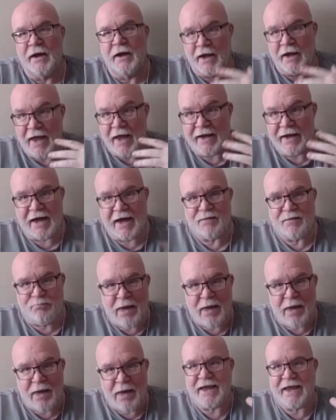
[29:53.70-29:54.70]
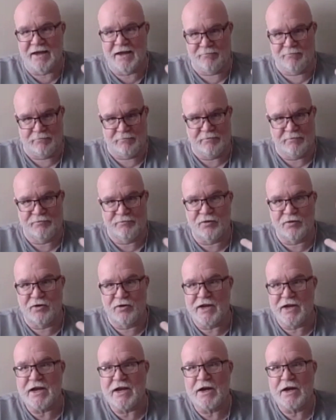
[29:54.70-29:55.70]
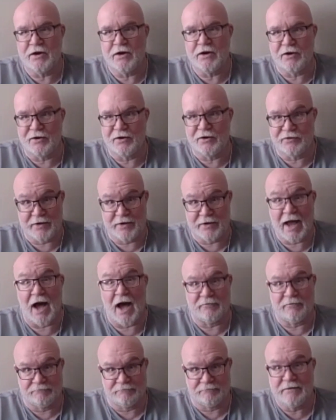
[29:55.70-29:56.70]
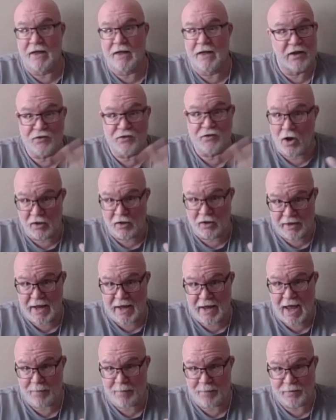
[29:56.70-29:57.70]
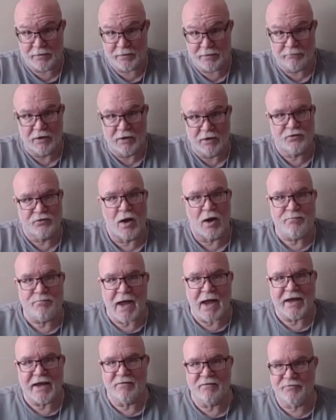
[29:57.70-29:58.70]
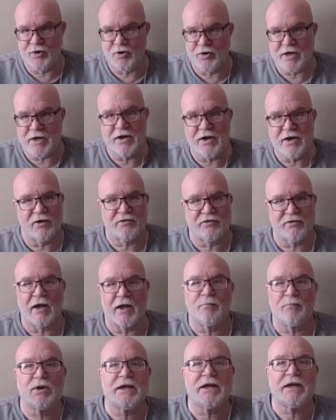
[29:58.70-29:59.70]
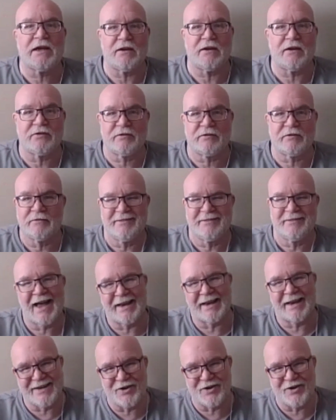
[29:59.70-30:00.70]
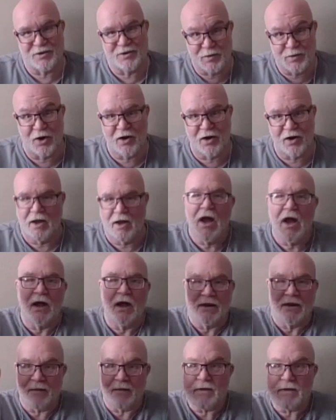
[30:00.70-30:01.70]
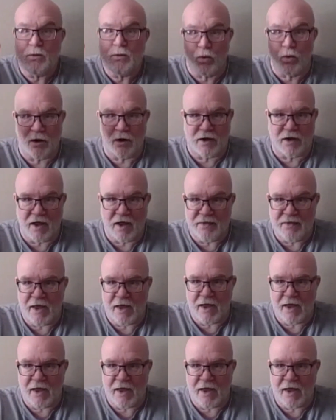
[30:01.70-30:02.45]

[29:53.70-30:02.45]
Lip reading: And I beg him for years. Yeah, that's all that happened. So I beg him for years, like, please, not years, but let me work on that